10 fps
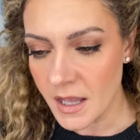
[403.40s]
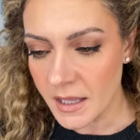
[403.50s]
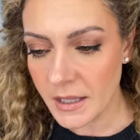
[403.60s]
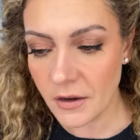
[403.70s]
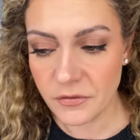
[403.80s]

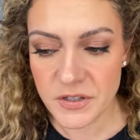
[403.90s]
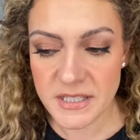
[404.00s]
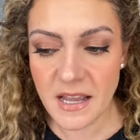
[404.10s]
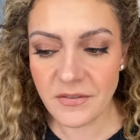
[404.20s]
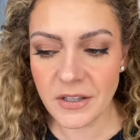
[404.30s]
Now for
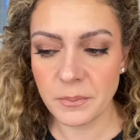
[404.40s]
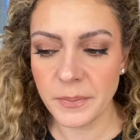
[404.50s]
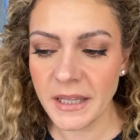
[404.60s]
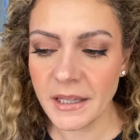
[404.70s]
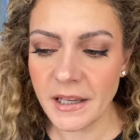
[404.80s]

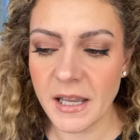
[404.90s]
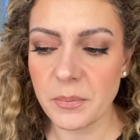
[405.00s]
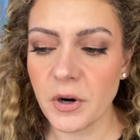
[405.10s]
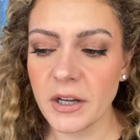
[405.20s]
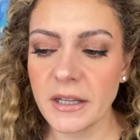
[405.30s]
7B, a
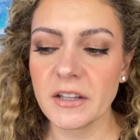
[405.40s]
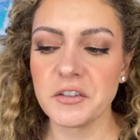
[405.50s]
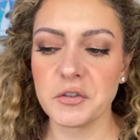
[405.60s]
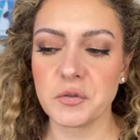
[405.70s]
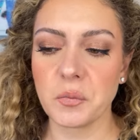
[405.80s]

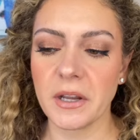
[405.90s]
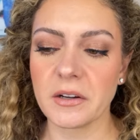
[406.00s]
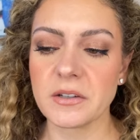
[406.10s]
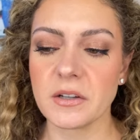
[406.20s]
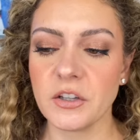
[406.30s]
product you'd
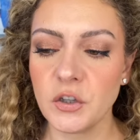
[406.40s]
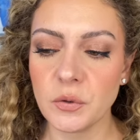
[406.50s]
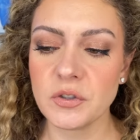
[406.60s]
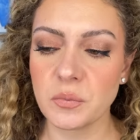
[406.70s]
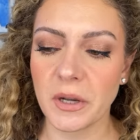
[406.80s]
wear,
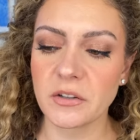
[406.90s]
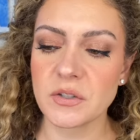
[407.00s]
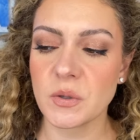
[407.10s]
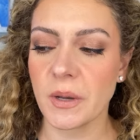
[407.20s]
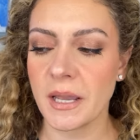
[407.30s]
you'd wear
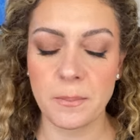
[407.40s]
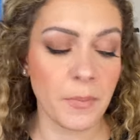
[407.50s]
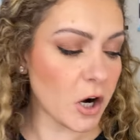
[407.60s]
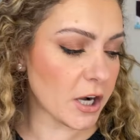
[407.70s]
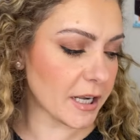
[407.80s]
to a
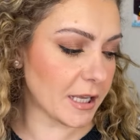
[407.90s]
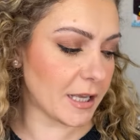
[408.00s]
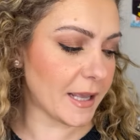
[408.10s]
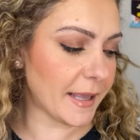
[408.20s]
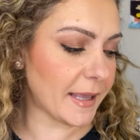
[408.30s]

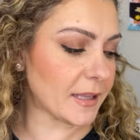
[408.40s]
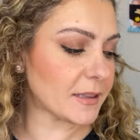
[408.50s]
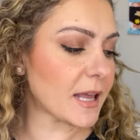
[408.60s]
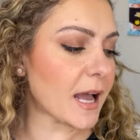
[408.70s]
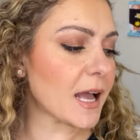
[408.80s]
party,
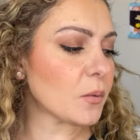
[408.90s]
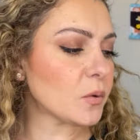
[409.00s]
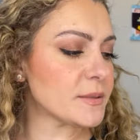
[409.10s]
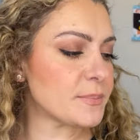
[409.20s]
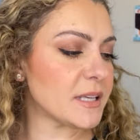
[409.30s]
and that
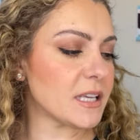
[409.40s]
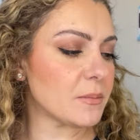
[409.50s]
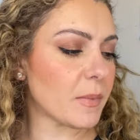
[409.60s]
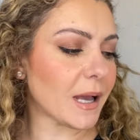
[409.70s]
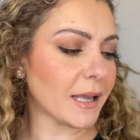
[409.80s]
would be
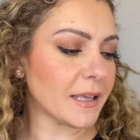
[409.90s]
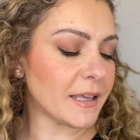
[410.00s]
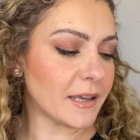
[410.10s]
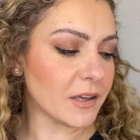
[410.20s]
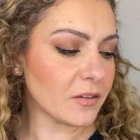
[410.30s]
my
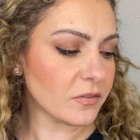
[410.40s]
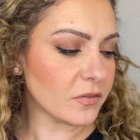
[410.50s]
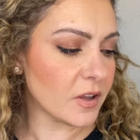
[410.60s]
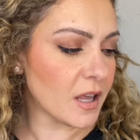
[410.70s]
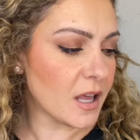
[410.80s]
GXVE
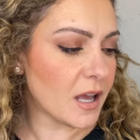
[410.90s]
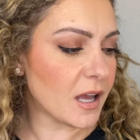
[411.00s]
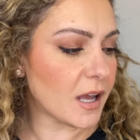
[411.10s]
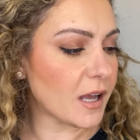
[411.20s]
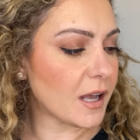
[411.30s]

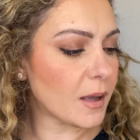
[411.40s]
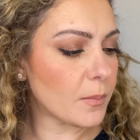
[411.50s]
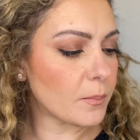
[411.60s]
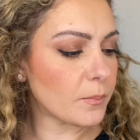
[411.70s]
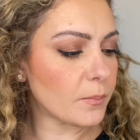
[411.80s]

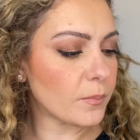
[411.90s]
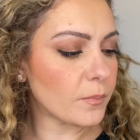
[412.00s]
um,